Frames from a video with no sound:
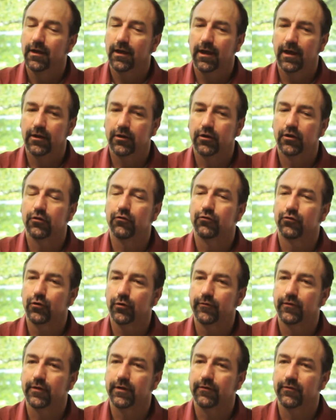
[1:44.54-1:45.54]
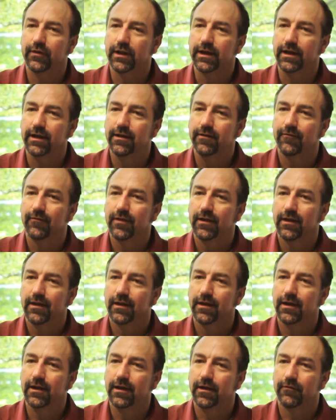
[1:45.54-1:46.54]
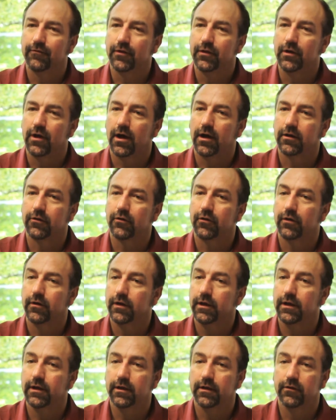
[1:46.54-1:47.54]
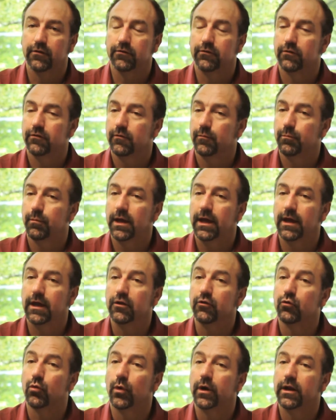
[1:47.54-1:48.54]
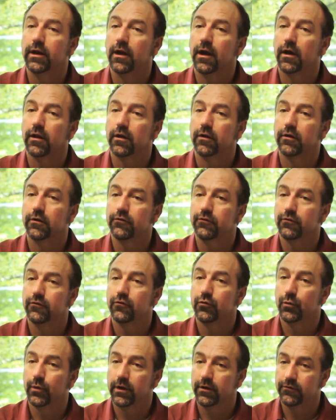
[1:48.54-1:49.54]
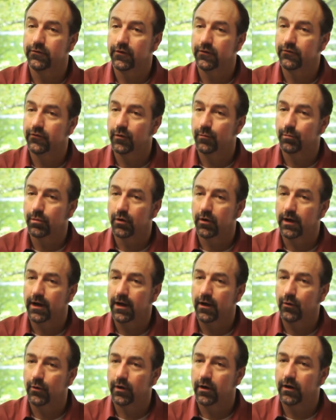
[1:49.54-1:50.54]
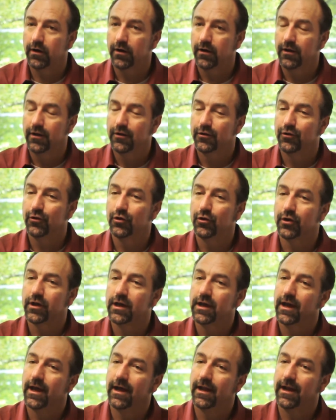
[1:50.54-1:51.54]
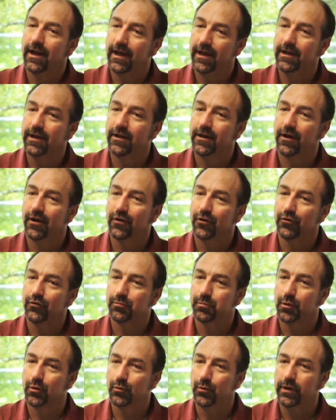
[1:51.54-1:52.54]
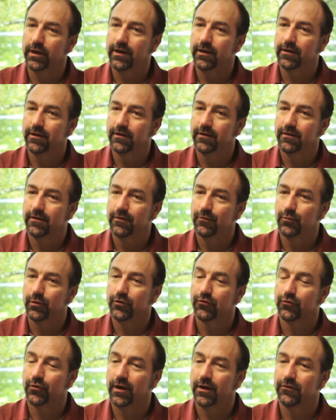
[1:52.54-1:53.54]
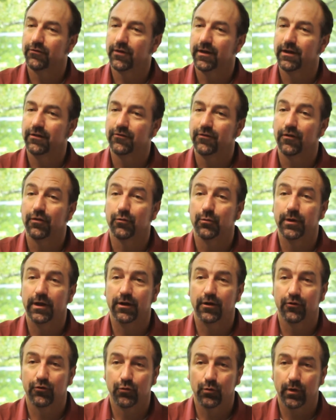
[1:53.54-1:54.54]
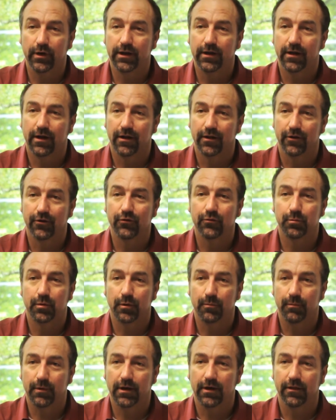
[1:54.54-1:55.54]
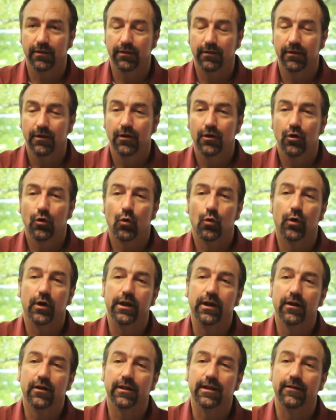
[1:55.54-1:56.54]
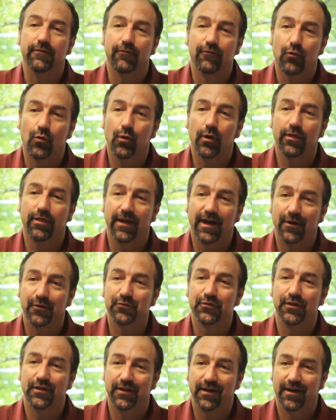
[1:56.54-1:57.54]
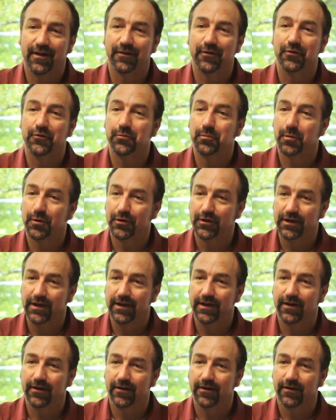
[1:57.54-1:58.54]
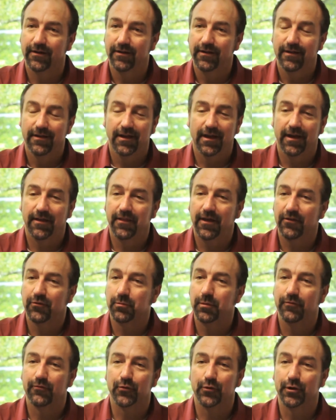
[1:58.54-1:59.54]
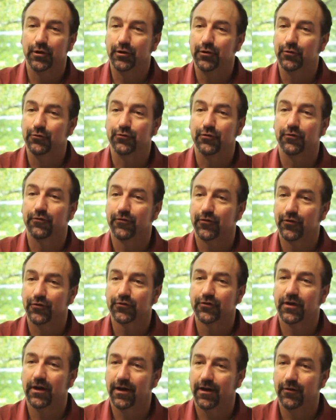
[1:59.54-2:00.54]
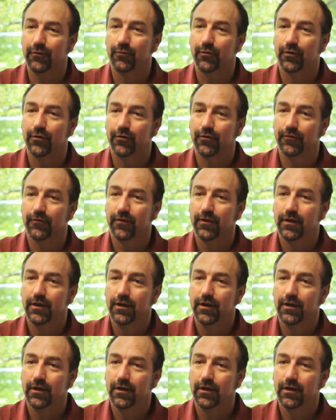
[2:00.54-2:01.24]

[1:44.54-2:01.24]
And conservatively, if a doctor is paying $20 to an assistant per hour, you're looking at $80 per week, which translates to $320 per month, or nearly $4,000 per year. And that's before you use your first cotton roll.